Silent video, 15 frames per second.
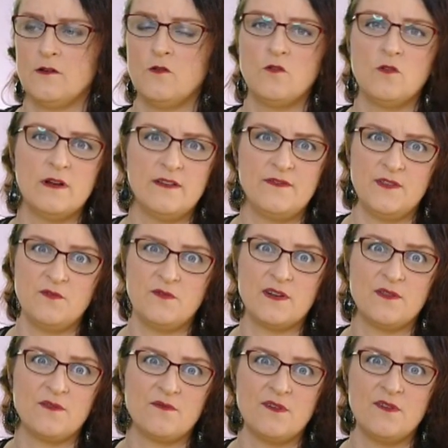Or if you want
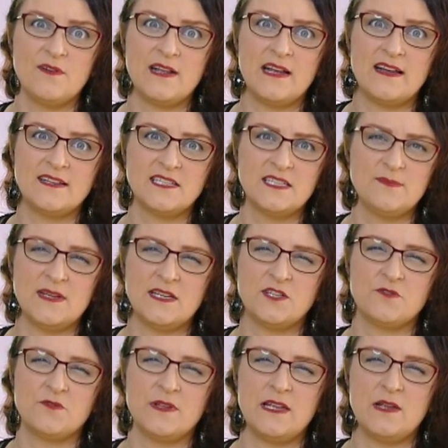to throw it out, just make
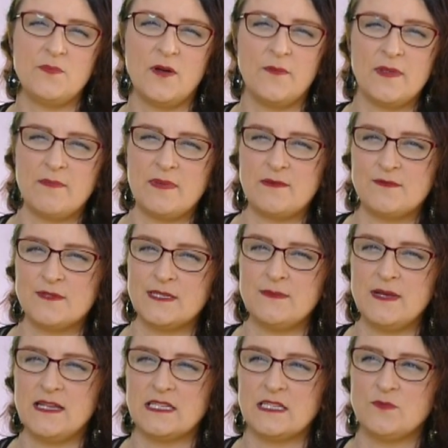sure that you pop the bubbles
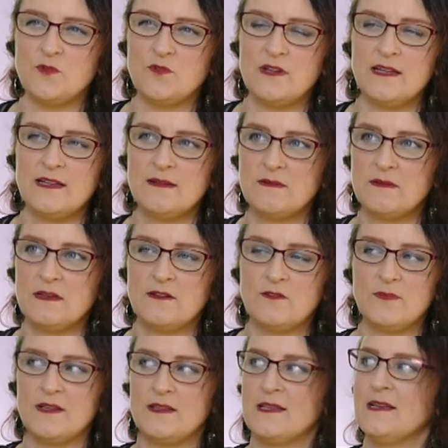and make it smaller,
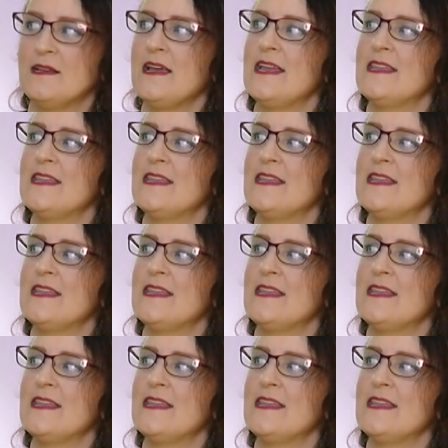little bit thing.